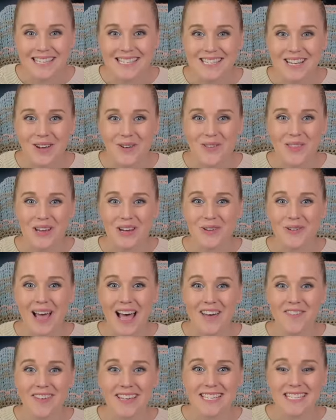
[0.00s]
So there you
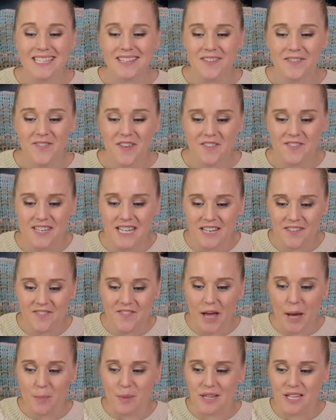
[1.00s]
have it, 15
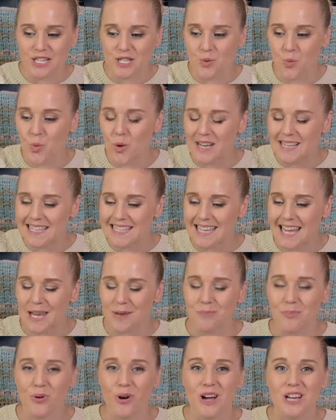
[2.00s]
fabulous one
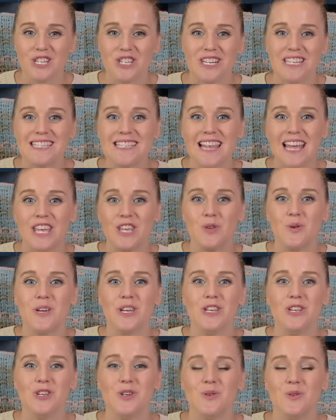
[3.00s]
skein projects that you
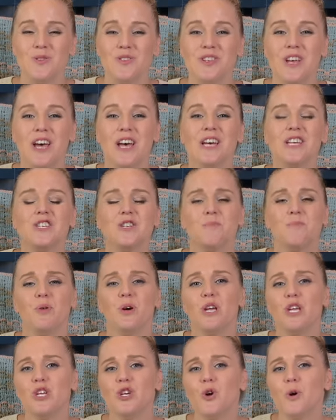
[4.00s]
can use to
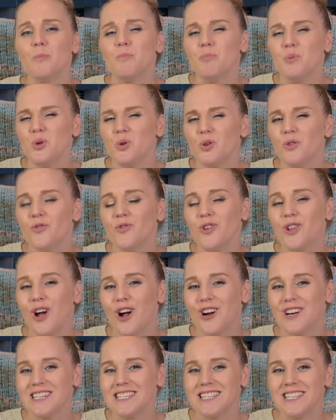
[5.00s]
put your beautiful
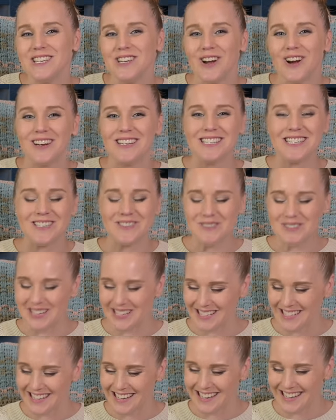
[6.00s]
artisan yarn to
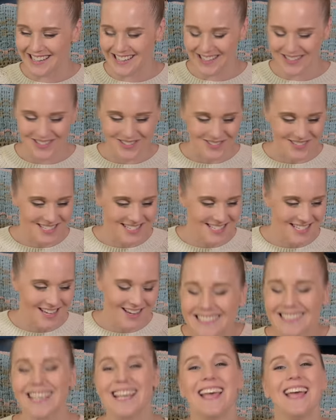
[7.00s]
good use.
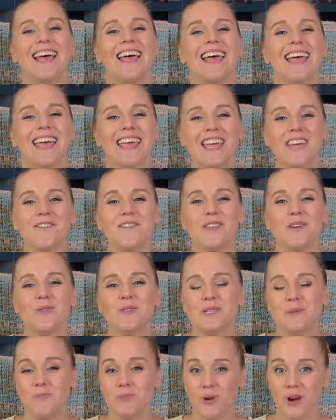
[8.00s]
If there
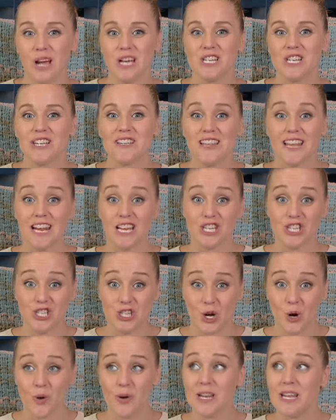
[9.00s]
was a project that I
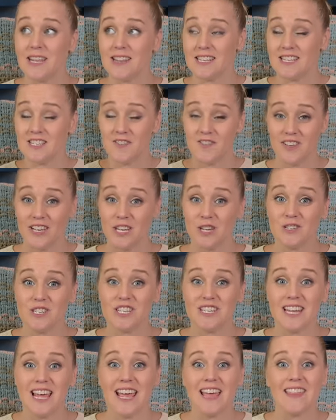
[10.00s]
showed in this video
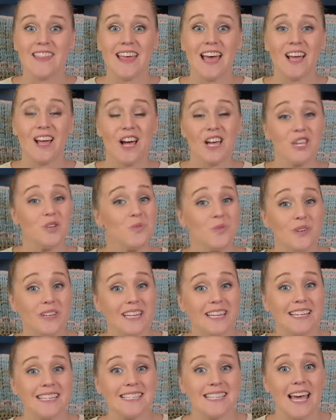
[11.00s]
today that got you really
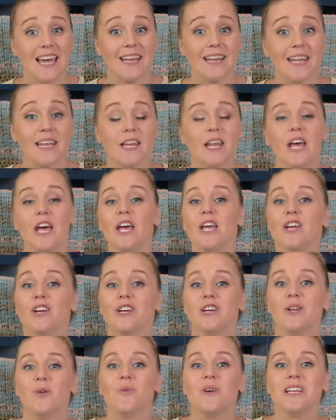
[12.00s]
excited, you're
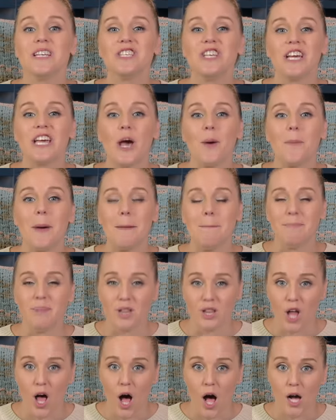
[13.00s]
gonna to wanna to check out my
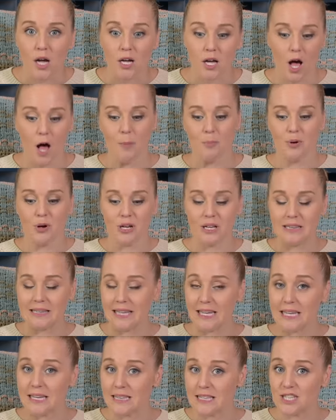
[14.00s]
blog. I'll put a
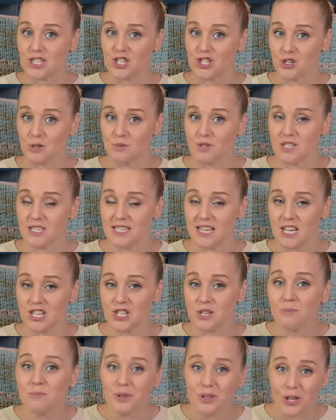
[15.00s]
link in the description
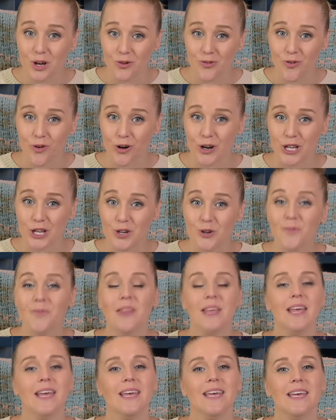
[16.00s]
section below for you.
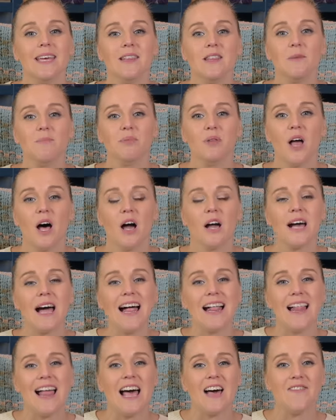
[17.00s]
In the blog,
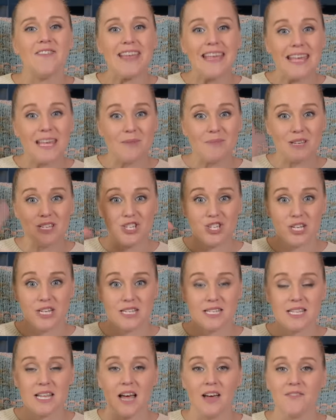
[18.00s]
I'll have
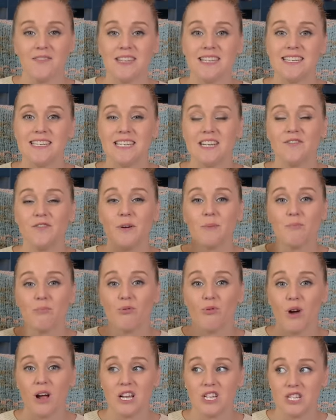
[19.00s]
images of the different
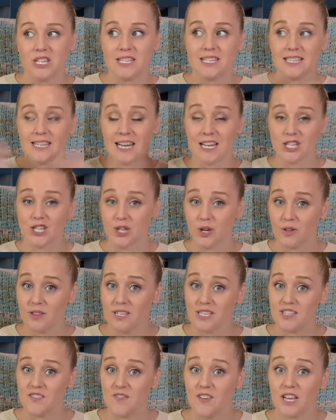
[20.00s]
projects that I showed in
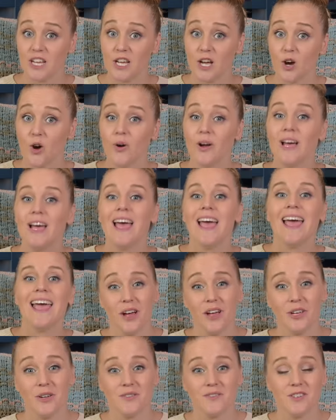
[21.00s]
this video.
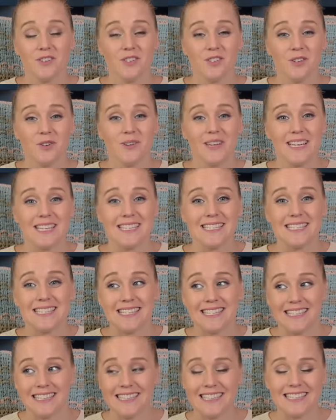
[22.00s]
All you have to do is
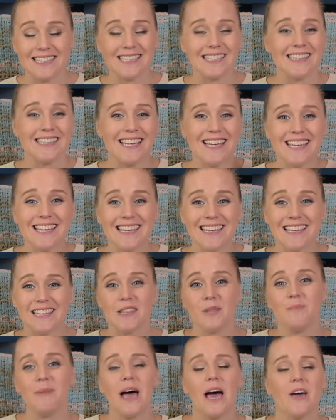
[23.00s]
click the link, get
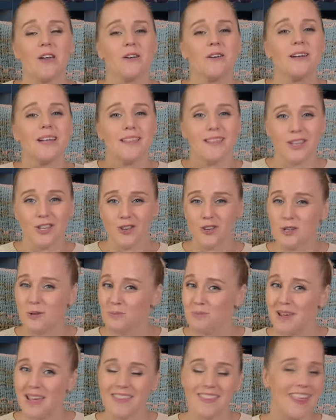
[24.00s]
the pattern, and then you
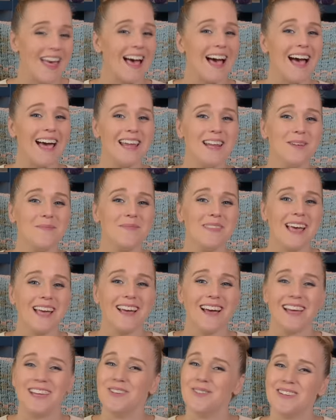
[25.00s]
can make that item that
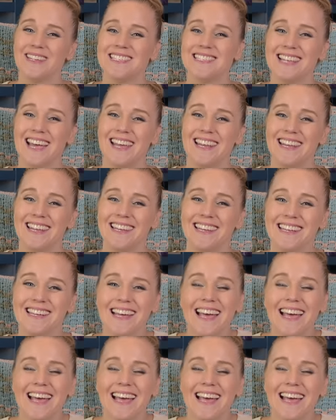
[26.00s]
got you excited.